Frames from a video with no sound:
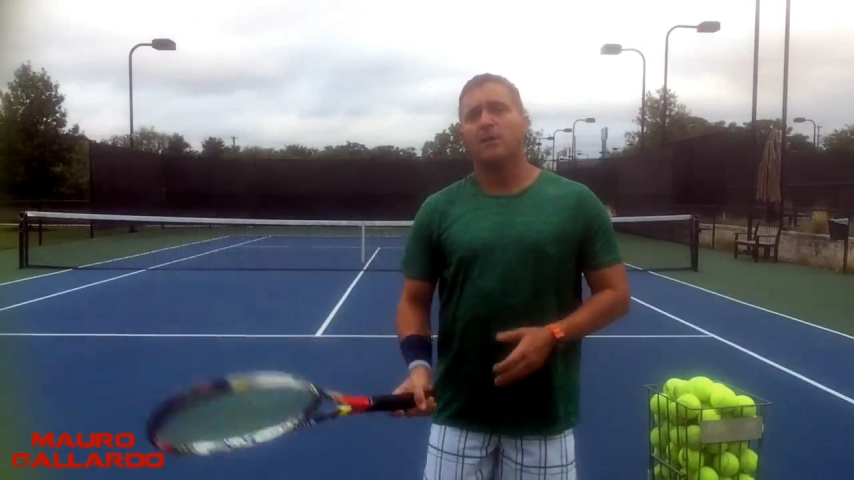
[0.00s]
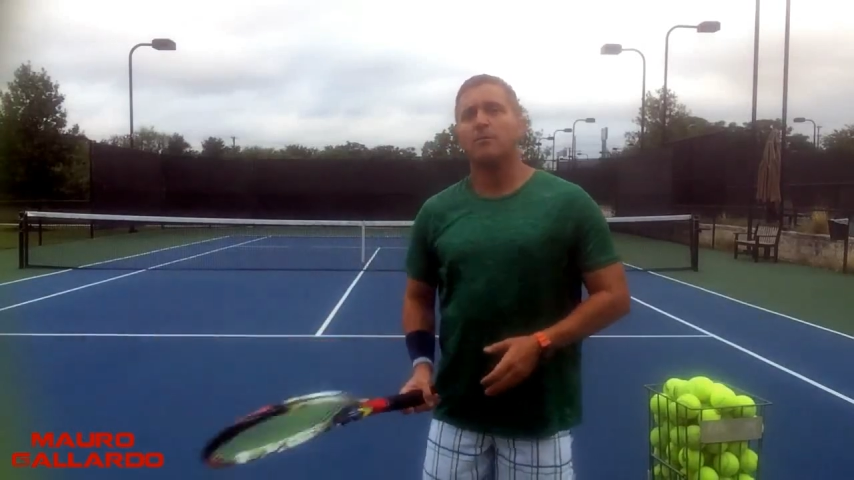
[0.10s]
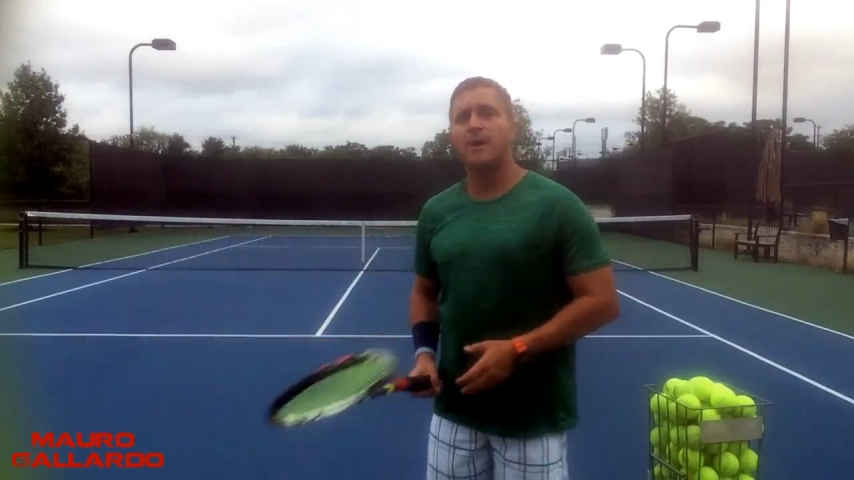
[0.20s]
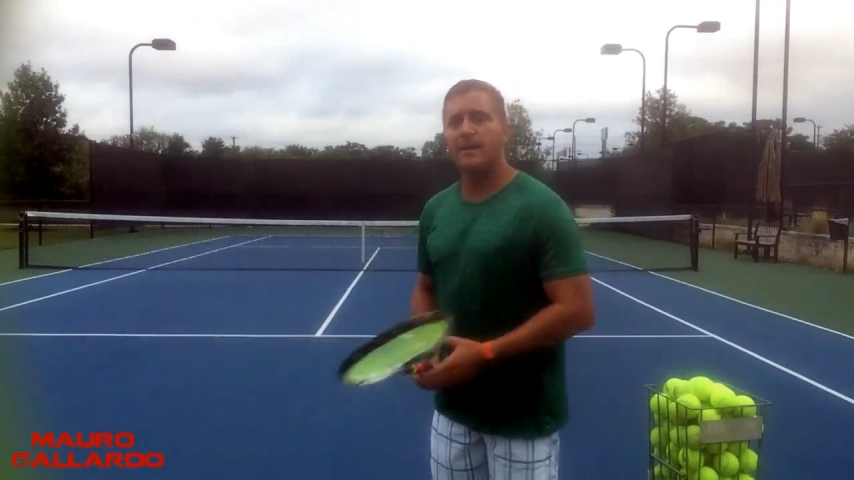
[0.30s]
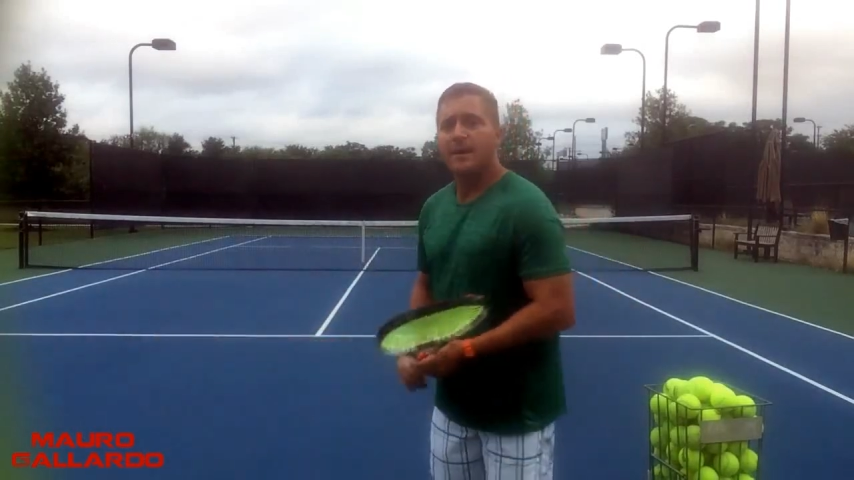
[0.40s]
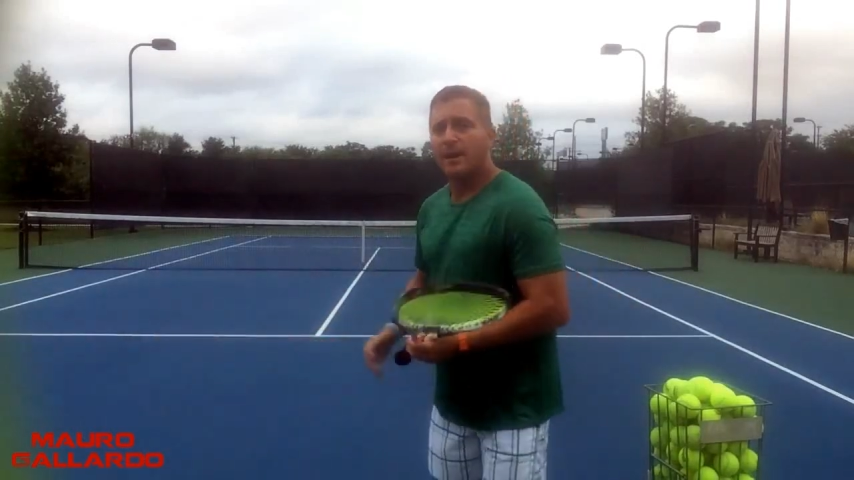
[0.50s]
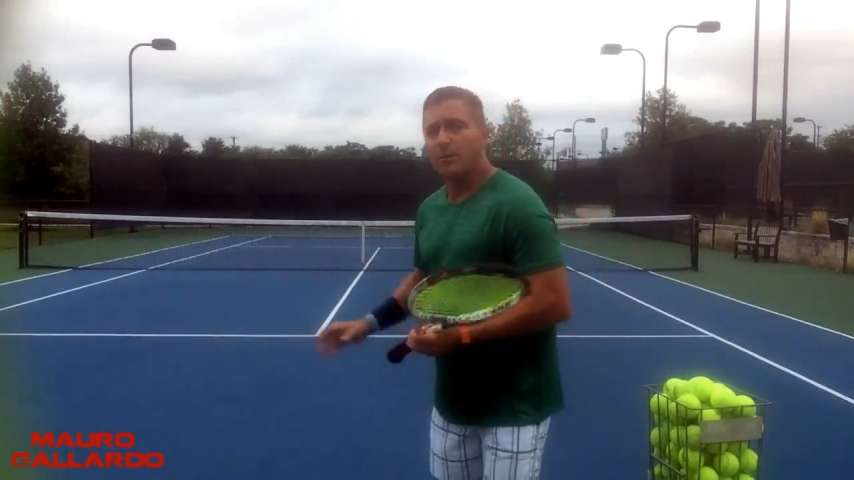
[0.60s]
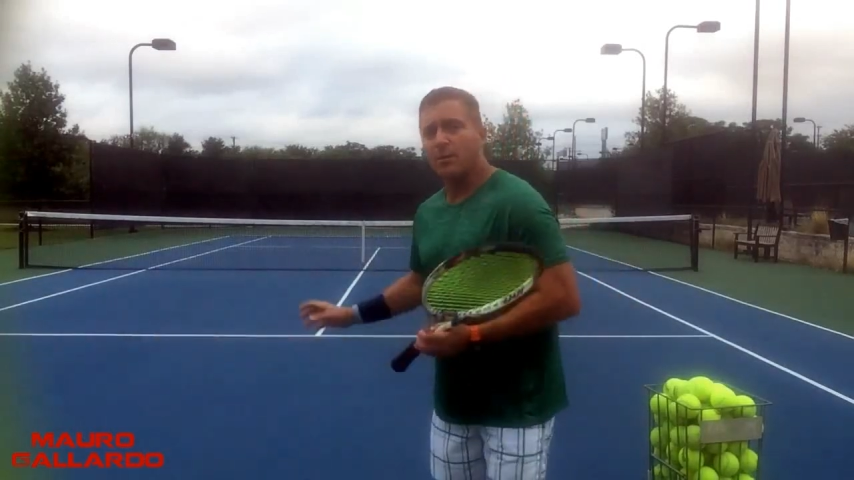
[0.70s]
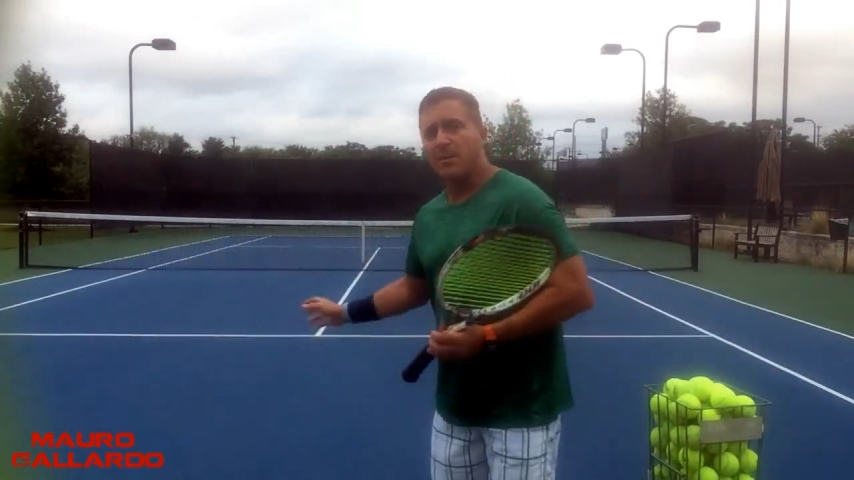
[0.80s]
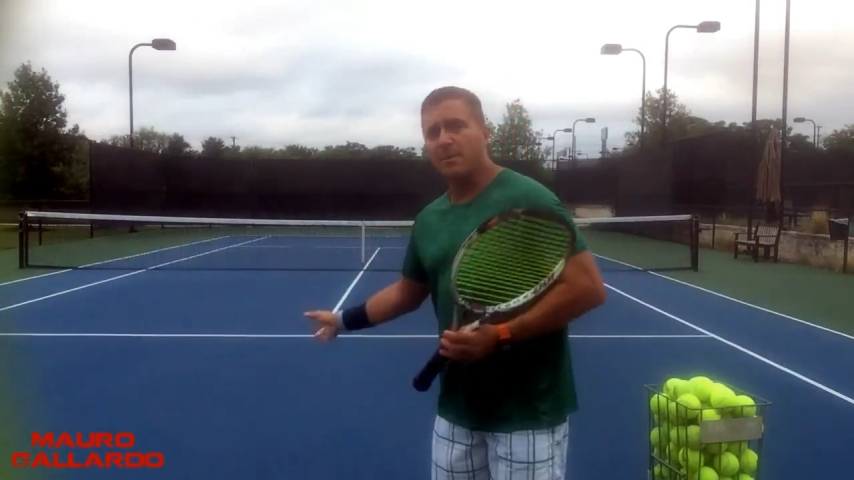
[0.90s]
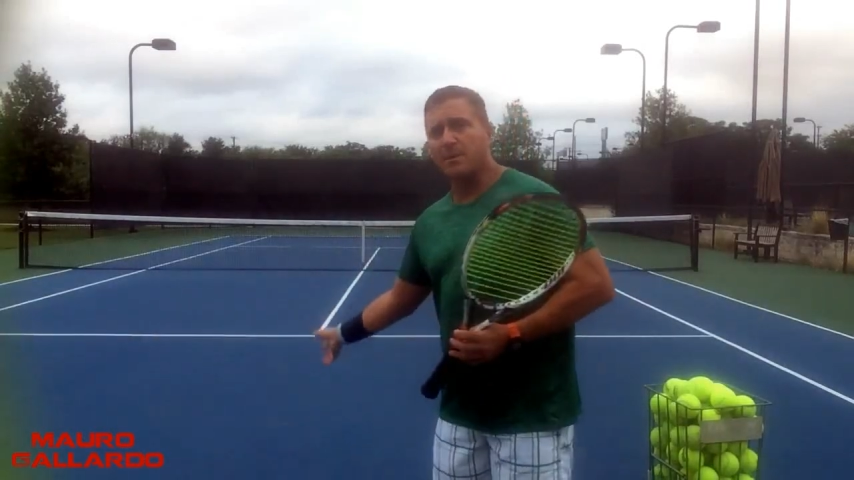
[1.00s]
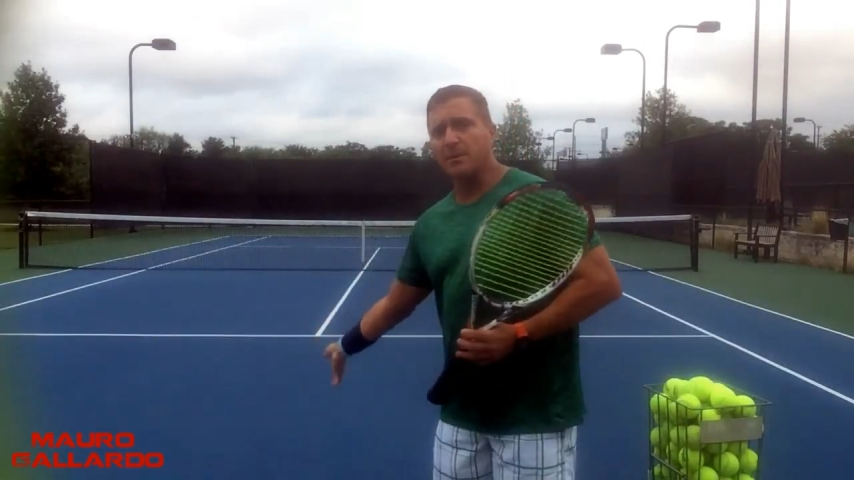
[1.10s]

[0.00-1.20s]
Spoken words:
All right, and remember,